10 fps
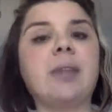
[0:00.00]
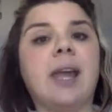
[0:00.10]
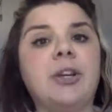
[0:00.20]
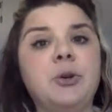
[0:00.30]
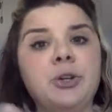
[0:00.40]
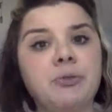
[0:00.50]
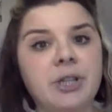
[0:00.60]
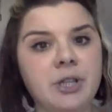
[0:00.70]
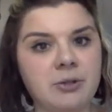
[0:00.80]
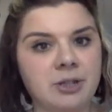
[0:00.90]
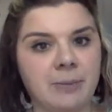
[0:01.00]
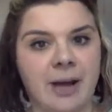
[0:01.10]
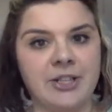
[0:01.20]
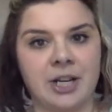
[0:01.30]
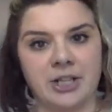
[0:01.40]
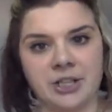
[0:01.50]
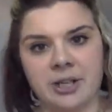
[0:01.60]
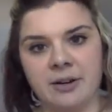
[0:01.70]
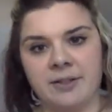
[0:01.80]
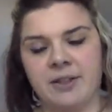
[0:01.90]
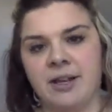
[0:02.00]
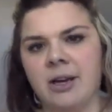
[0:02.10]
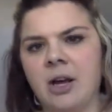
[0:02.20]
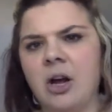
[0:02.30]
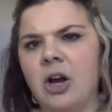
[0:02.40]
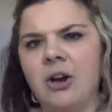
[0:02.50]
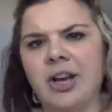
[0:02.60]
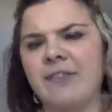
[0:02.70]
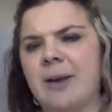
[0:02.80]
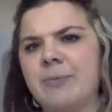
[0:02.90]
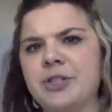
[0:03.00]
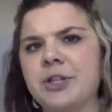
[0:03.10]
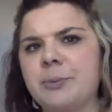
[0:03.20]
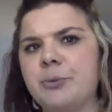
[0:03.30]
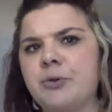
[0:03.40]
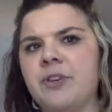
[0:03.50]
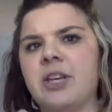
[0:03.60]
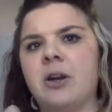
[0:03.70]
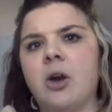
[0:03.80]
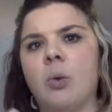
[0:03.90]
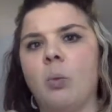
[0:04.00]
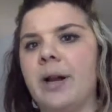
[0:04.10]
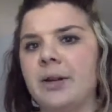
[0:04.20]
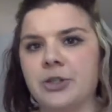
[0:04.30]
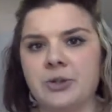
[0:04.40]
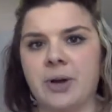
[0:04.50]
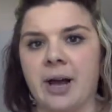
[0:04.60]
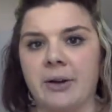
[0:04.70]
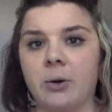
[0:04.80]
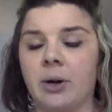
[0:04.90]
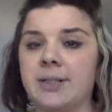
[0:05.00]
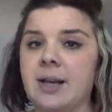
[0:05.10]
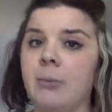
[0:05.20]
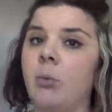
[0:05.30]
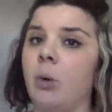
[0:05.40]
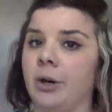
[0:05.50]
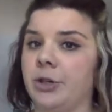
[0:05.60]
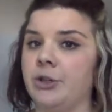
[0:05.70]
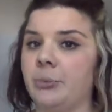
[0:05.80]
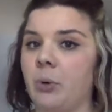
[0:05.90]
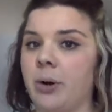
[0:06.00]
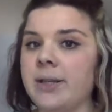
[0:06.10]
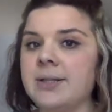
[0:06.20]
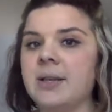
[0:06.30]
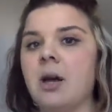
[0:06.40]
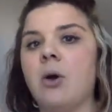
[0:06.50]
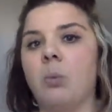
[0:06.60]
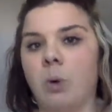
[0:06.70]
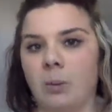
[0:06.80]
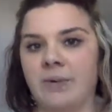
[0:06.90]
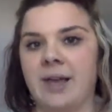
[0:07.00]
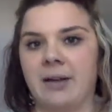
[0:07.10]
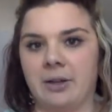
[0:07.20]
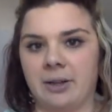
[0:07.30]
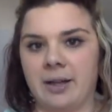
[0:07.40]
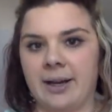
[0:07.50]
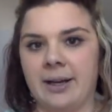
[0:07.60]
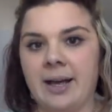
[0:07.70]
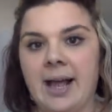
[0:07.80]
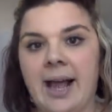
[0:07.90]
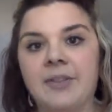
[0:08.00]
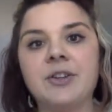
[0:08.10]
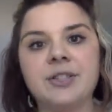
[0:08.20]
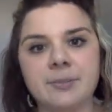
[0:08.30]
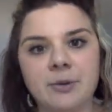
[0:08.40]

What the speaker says: And you can really use your imagination here and think, okay, if I'm just going to move 1 or 2 categories up 1 or 2 points, what would that look like? And there's some